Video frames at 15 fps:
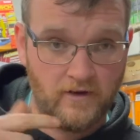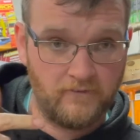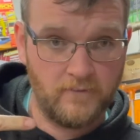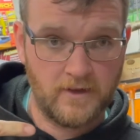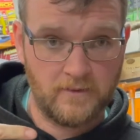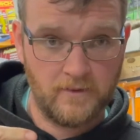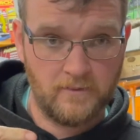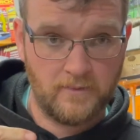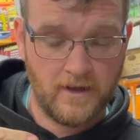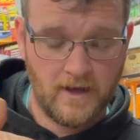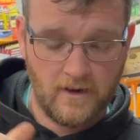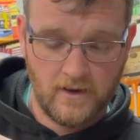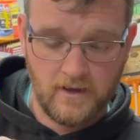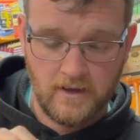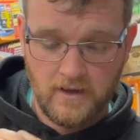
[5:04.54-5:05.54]
minimum
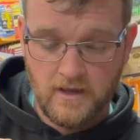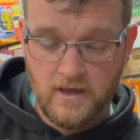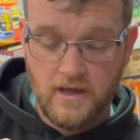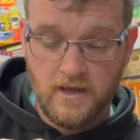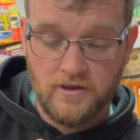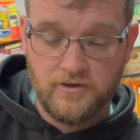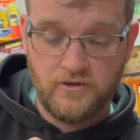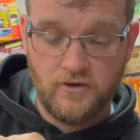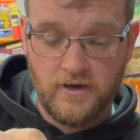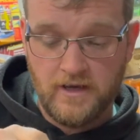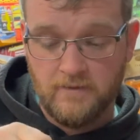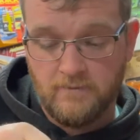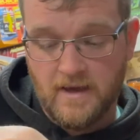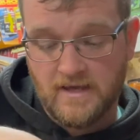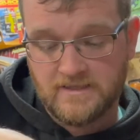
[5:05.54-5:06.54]
power, 30
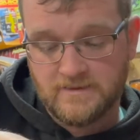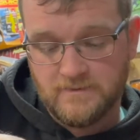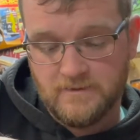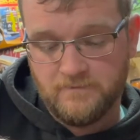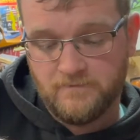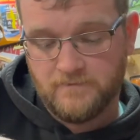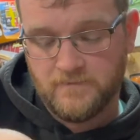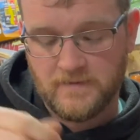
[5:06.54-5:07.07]
maximum.